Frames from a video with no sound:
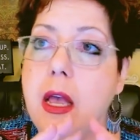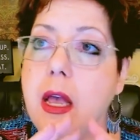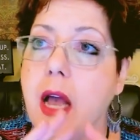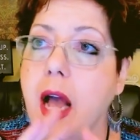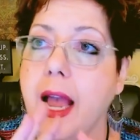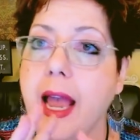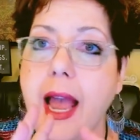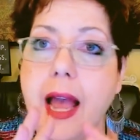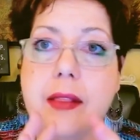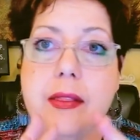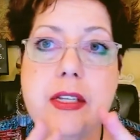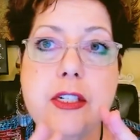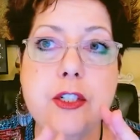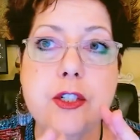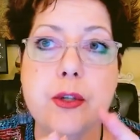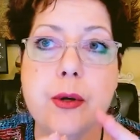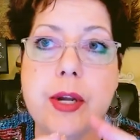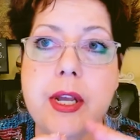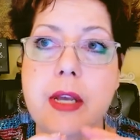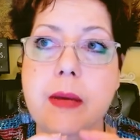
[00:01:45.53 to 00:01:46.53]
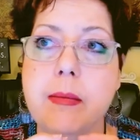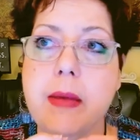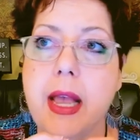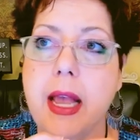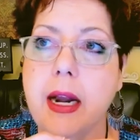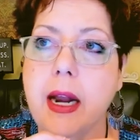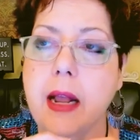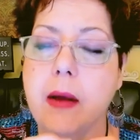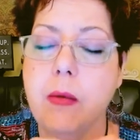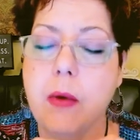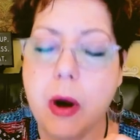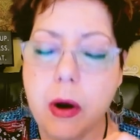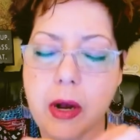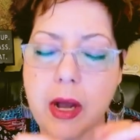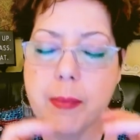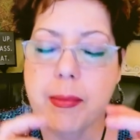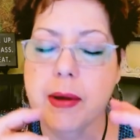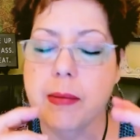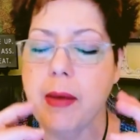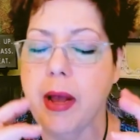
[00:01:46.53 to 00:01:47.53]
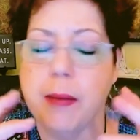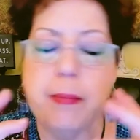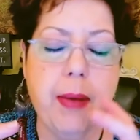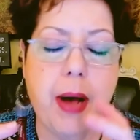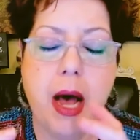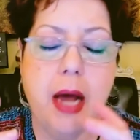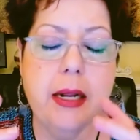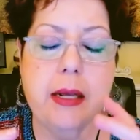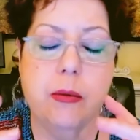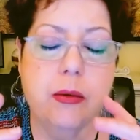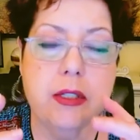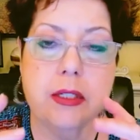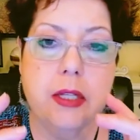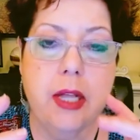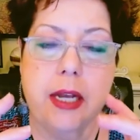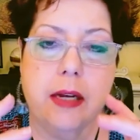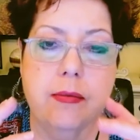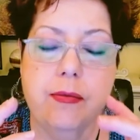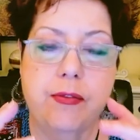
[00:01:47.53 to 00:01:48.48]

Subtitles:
had this dream and I woke up and my body was like